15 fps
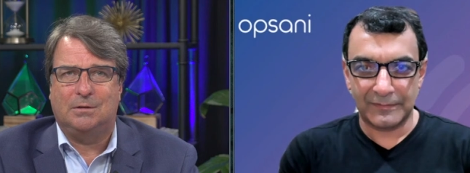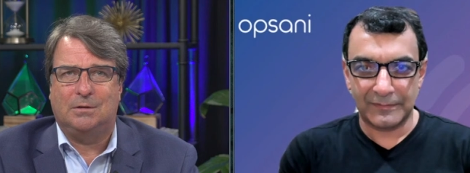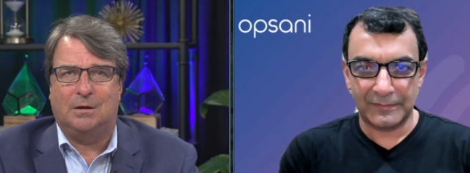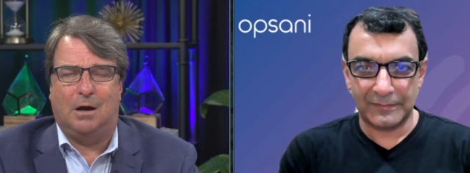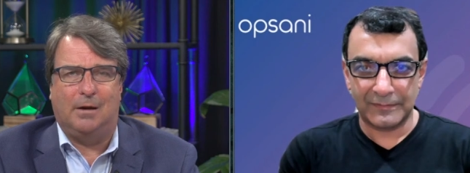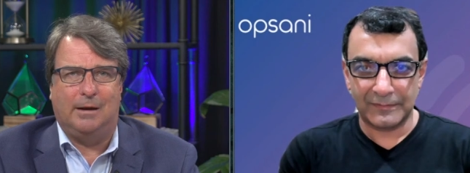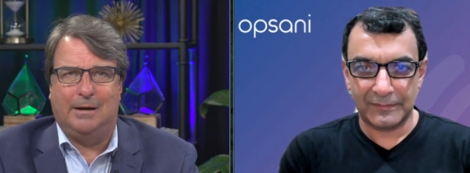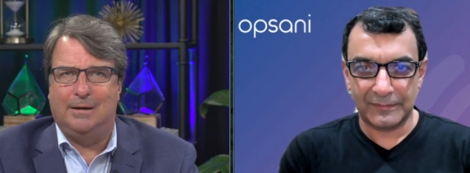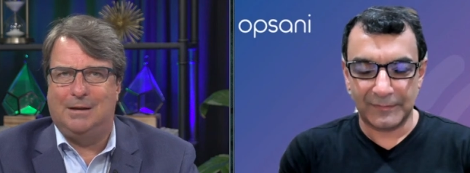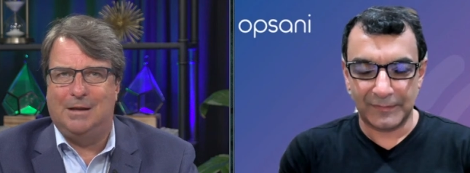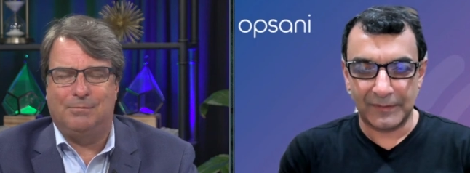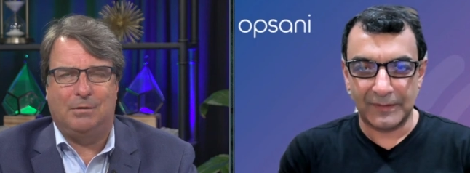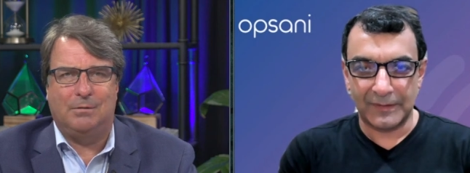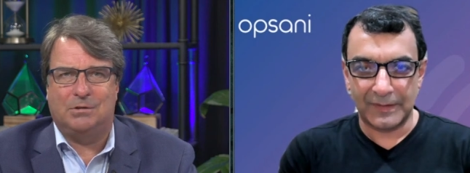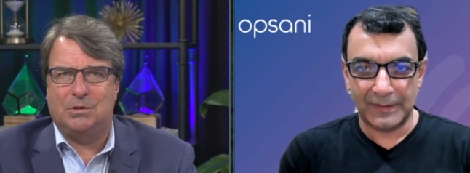Speaker 1: on any
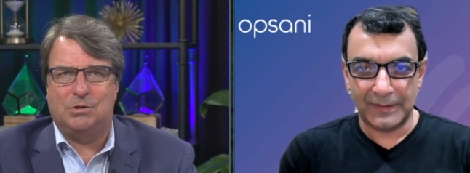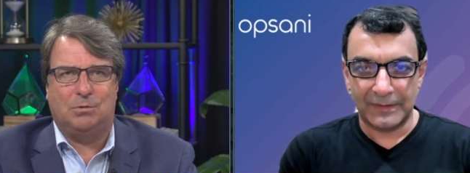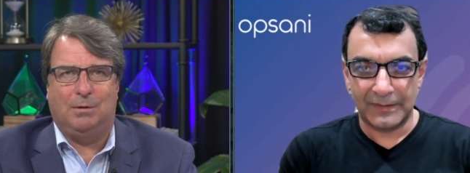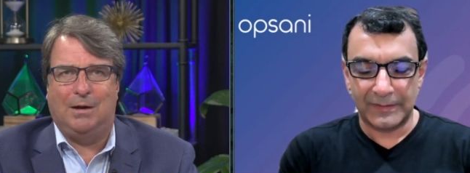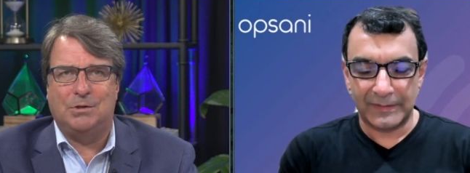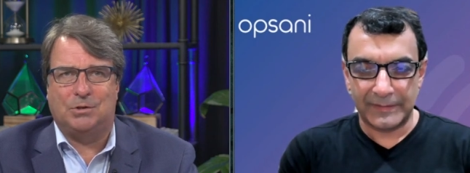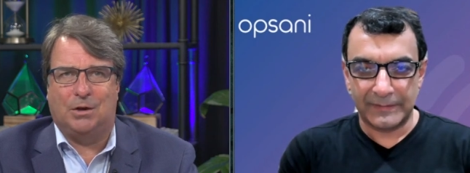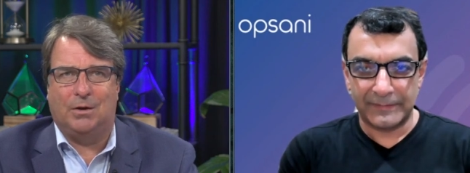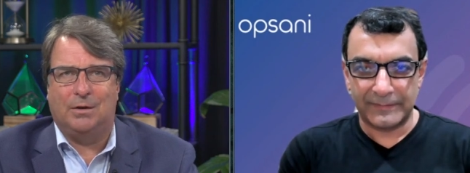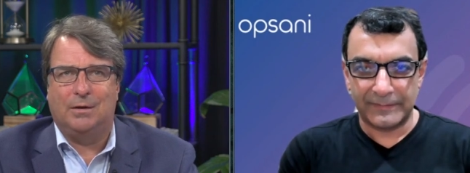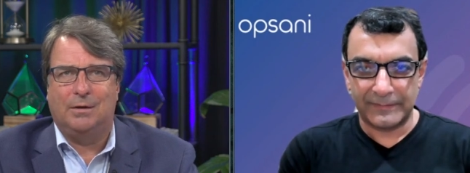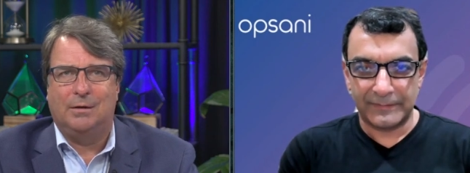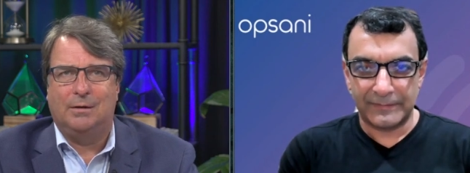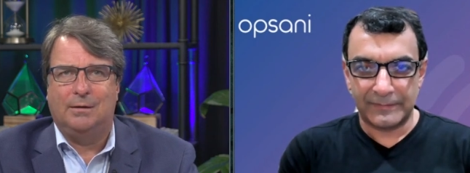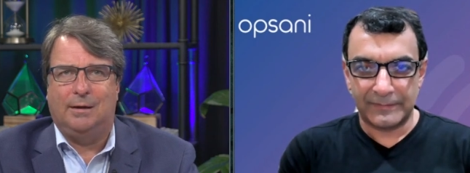given situation
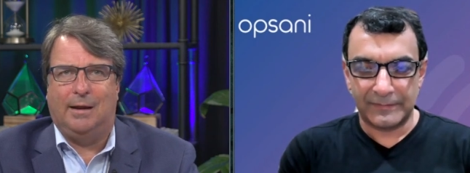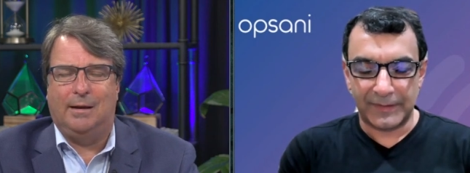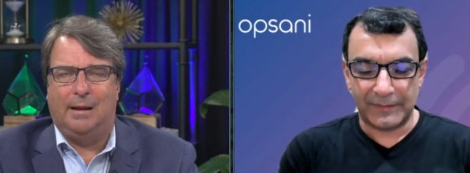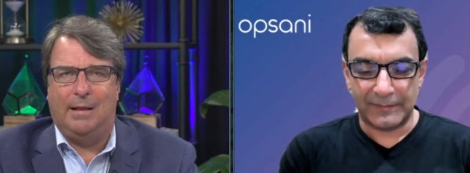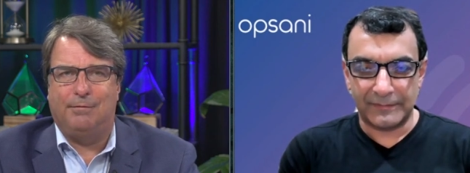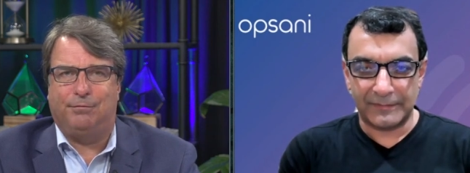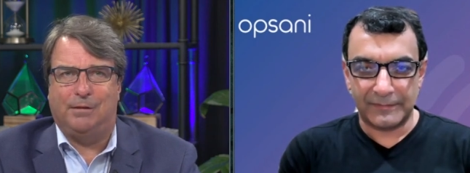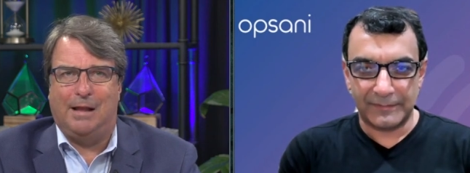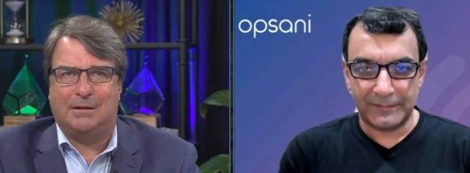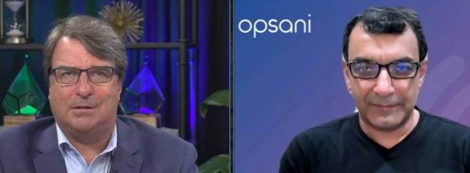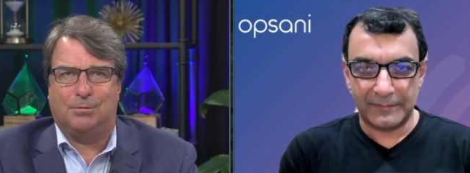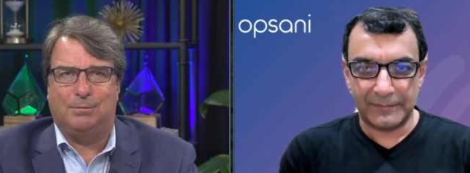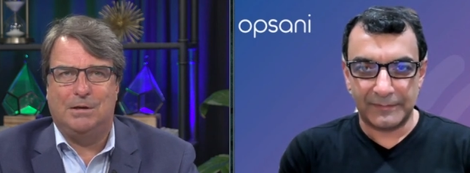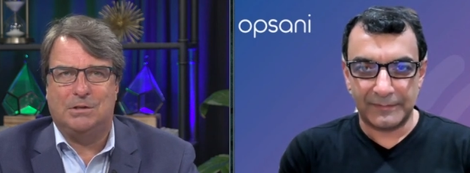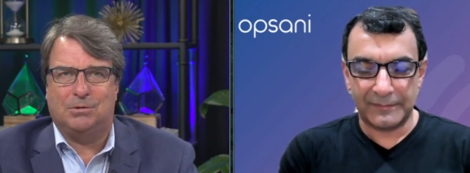and then flex the
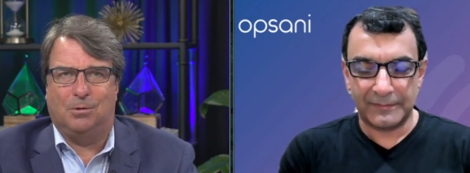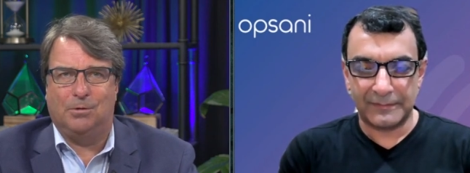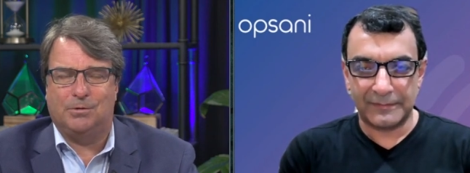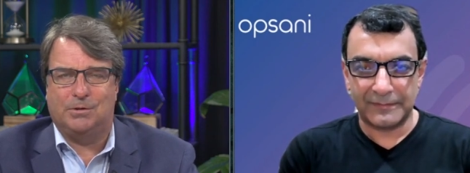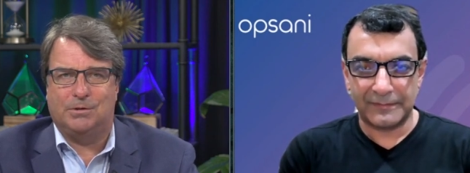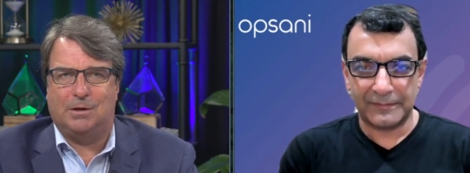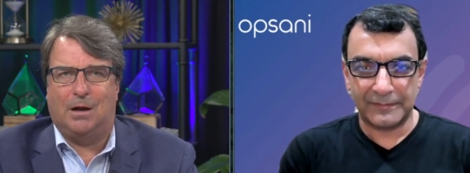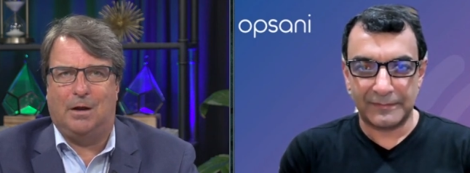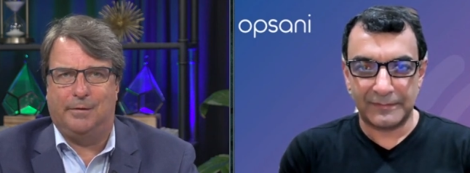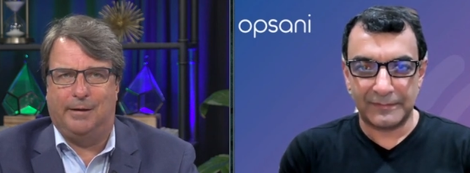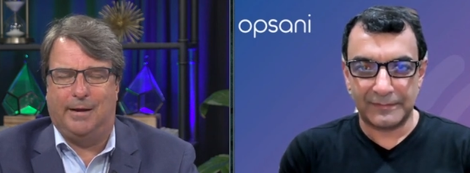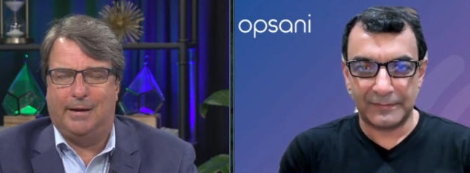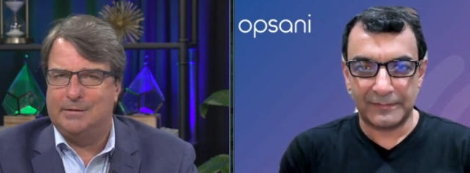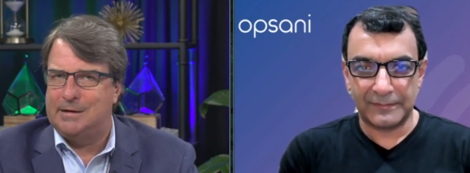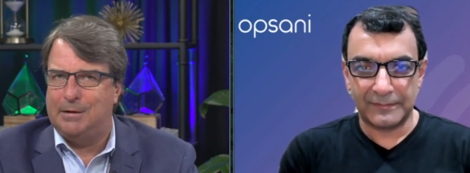resources on
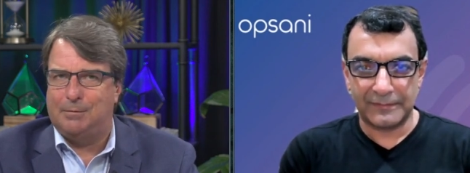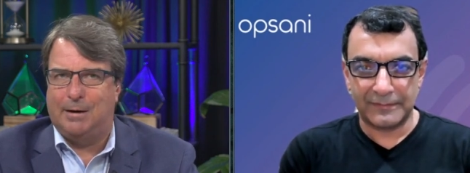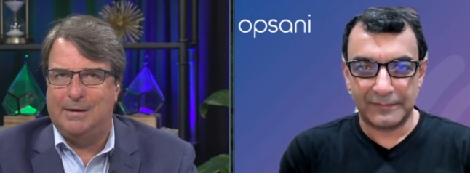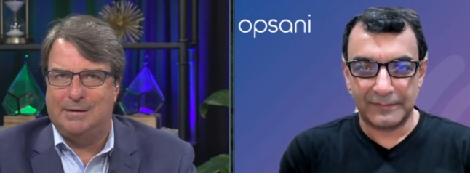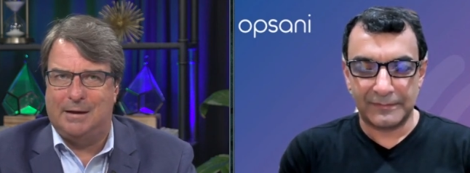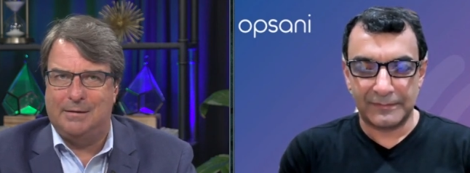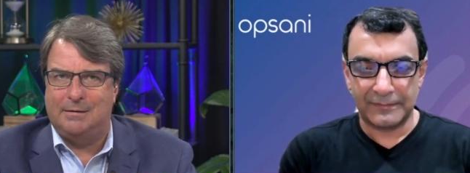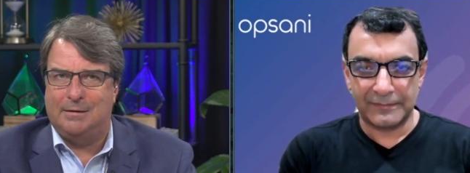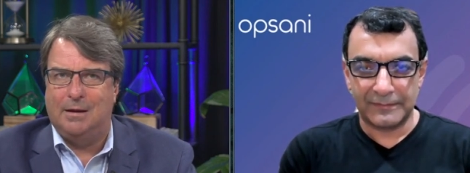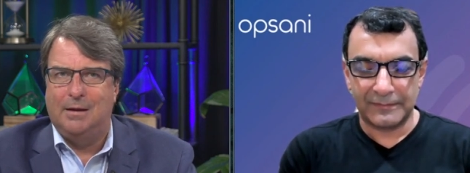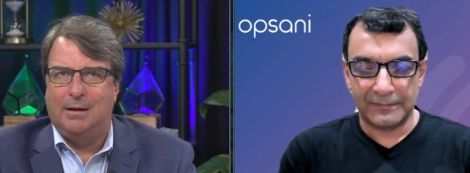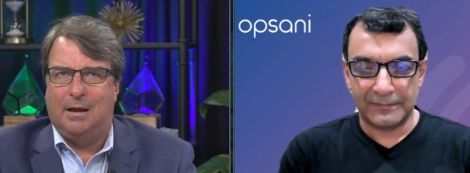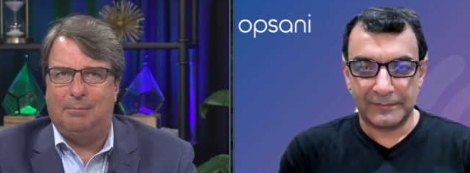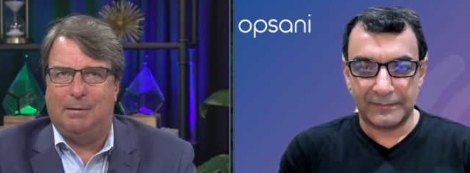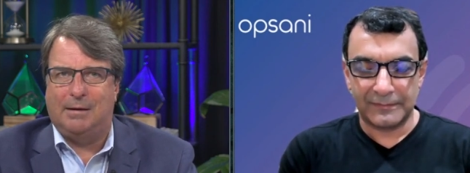that. Is that right? Is that, am I